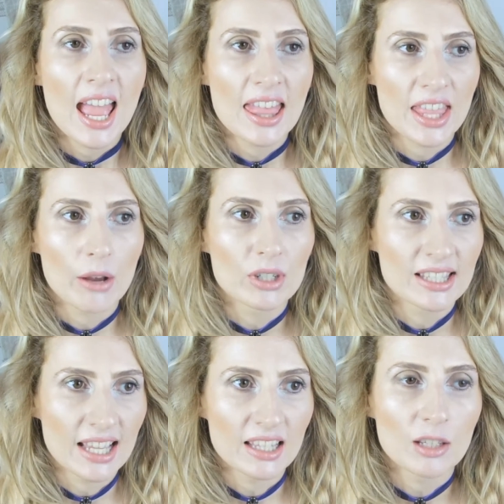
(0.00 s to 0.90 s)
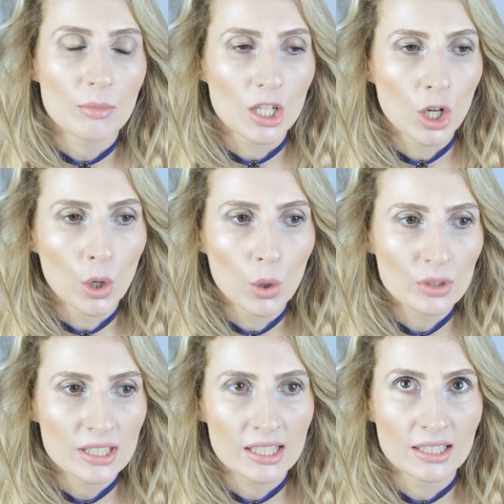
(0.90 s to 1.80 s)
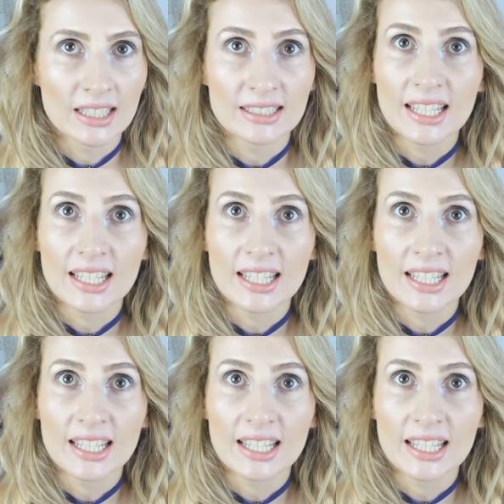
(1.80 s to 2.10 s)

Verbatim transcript: and they were sending me clothes that